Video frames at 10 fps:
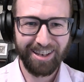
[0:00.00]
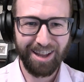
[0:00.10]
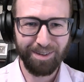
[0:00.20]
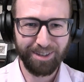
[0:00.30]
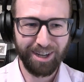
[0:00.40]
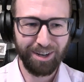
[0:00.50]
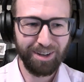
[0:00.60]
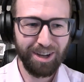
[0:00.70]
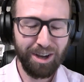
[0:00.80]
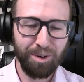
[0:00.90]
there we go.
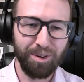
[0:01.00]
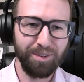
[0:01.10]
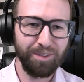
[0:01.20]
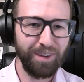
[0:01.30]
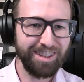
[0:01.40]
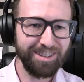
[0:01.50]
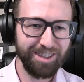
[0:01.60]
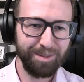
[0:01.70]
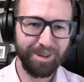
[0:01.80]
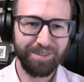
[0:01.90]
Well, thank you
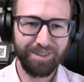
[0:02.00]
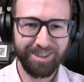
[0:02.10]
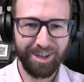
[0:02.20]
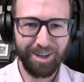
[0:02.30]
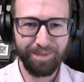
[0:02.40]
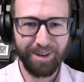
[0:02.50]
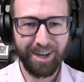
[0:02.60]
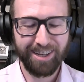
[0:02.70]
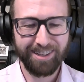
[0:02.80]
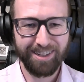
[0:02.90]
so much for your time,
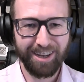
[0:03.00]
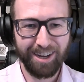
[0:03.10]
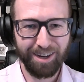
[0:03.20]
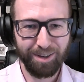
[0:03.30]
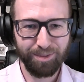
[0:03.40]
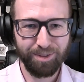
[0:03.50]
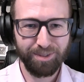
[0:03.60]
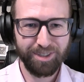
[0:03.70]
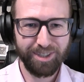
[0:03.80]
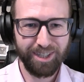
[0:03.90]
and I
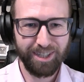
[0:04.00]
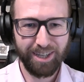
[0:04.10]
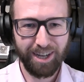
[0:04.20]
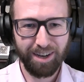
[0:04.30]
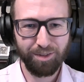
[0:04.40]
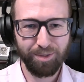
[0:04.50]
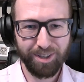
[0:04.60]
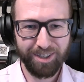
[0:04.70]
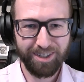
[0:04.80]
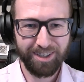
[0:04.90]
will see
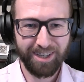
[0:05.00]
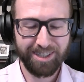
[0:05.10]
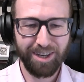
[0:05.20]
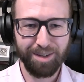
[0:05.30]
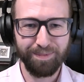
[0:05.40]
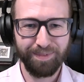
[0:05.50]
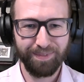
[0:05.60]
everyone next time.